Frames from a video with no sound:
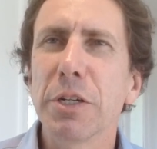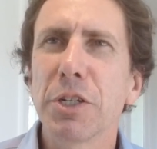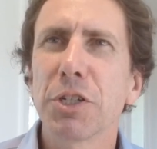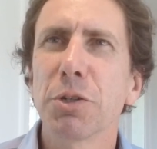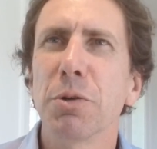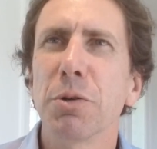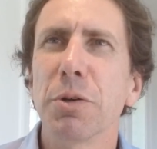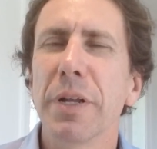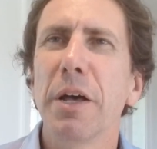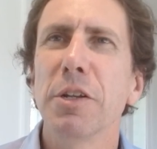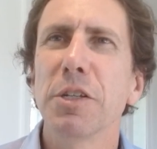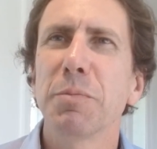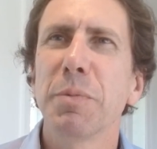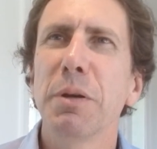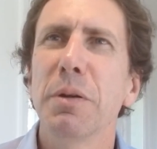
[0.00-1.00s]
short
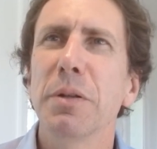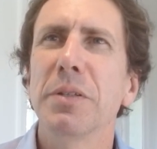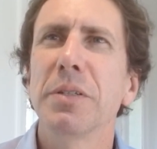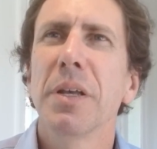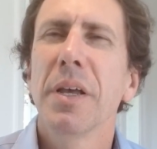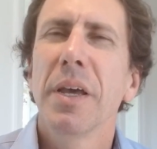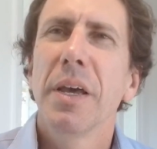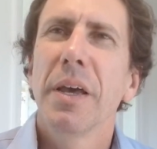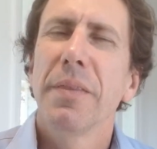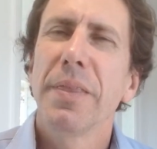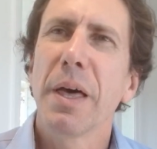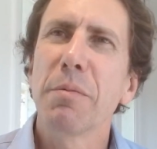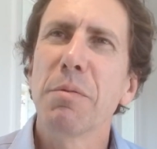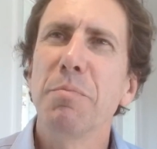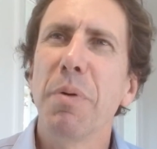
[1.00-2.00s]
notice periods,
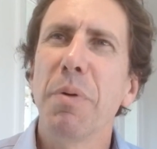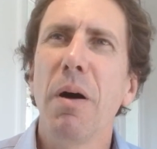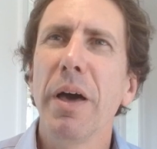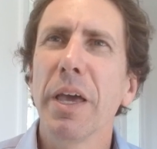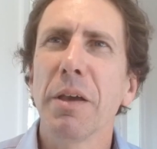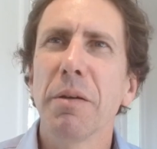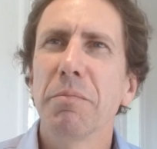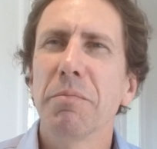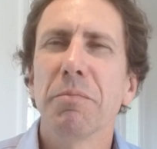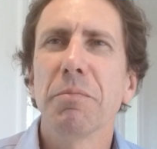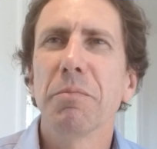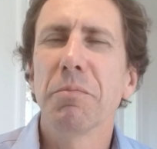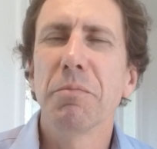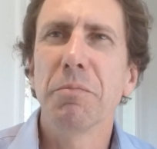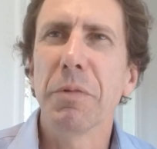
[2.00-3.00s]
they were
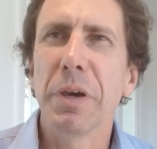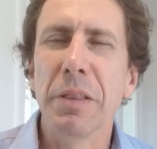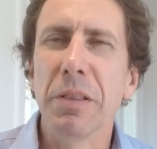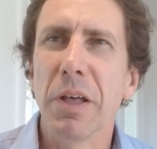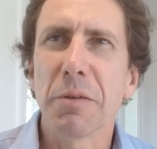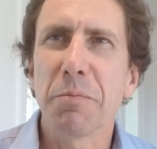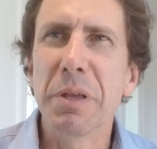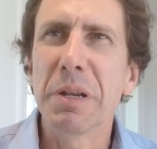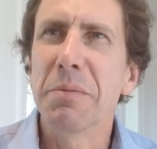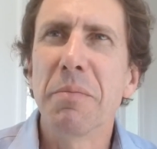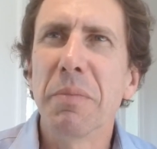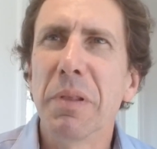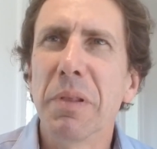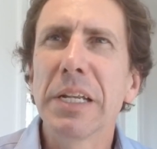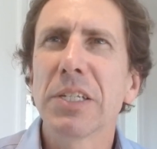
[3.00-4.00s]
buying in like
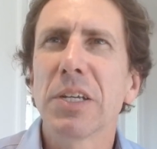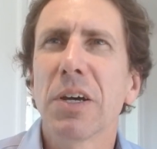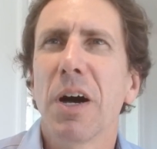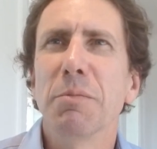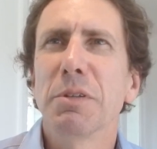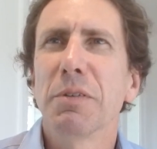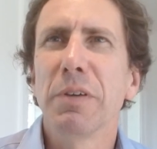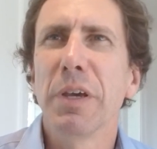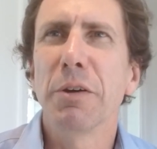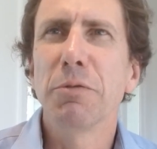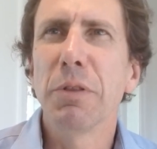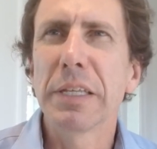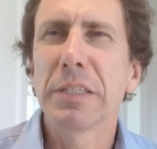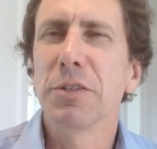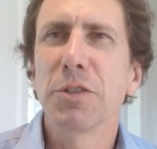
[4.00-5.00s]
minimum lead times of
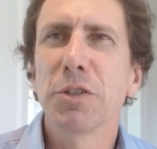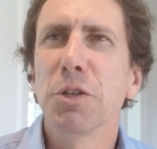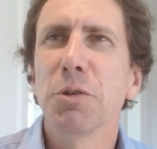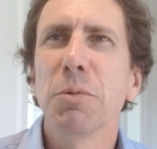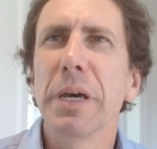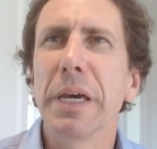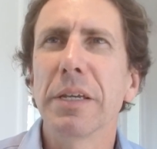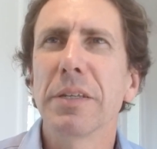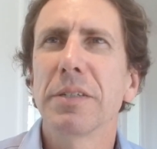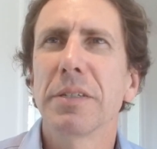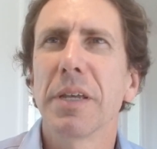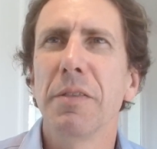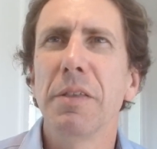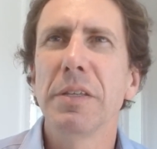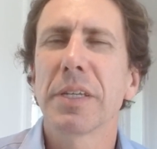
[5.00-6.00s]
less than 2 weeks.
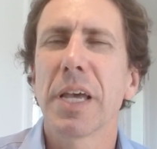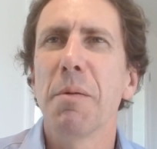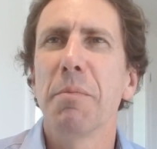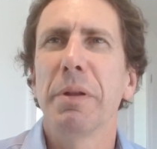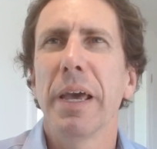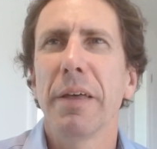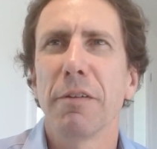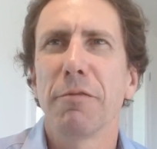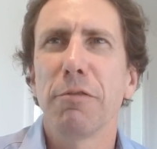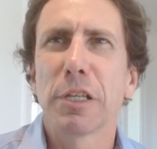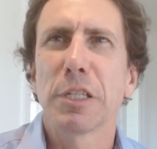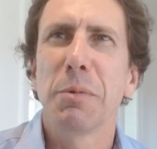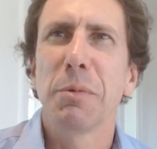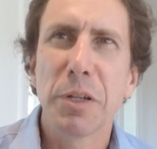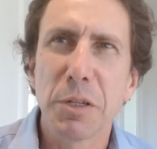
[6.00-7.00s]
So this company had the
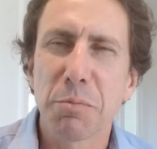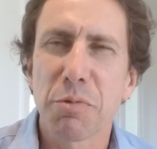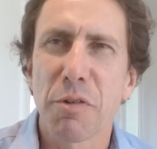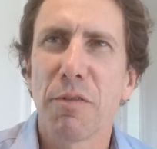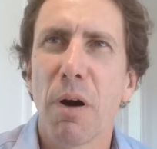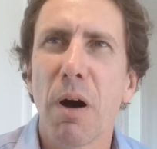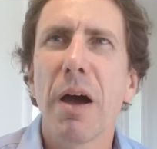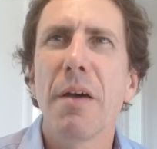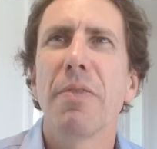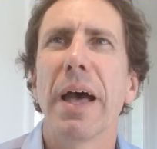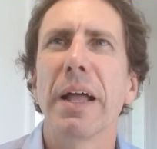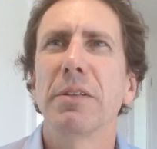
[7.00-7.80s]
flexibility to provide